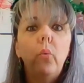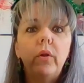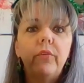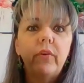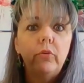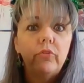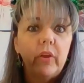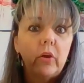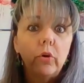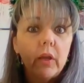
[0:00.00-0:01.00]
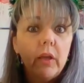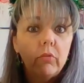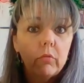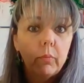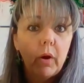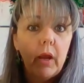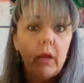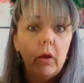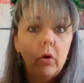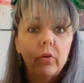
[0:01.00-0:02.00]
what if I use like cooking
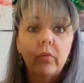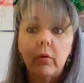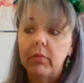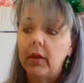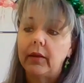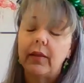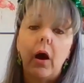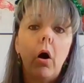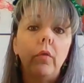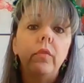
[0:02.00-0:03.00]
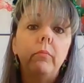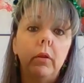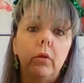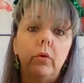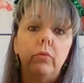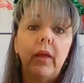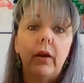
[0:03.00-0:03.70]
spray or something like that on the balloon?